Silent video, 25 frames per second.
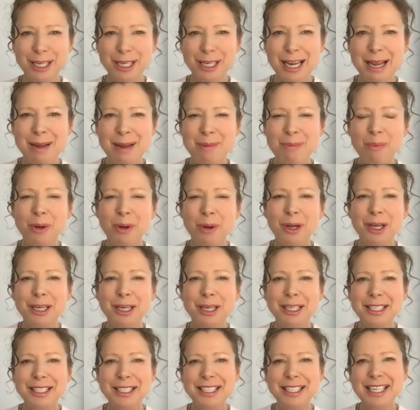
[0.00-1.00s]
name
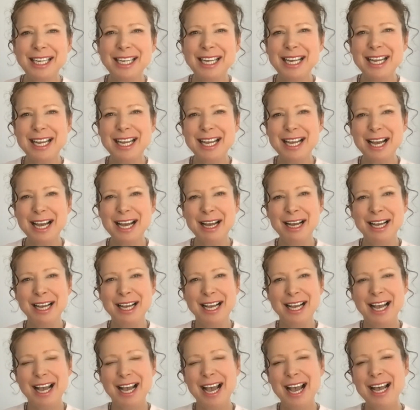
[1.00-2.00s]
because he
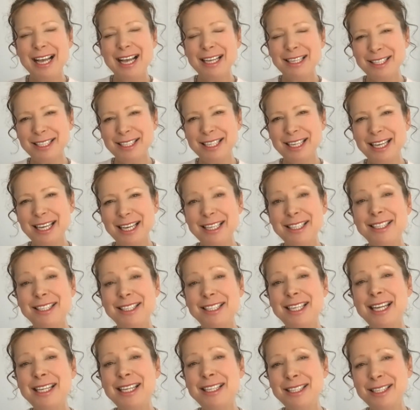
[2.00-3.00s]
has
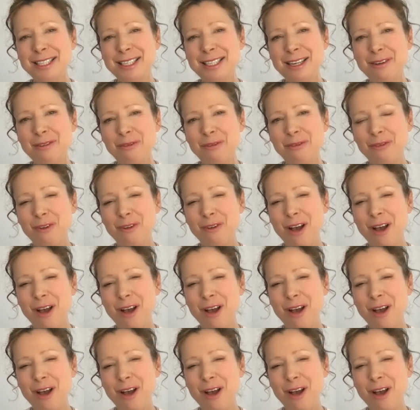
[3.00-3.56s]
extensive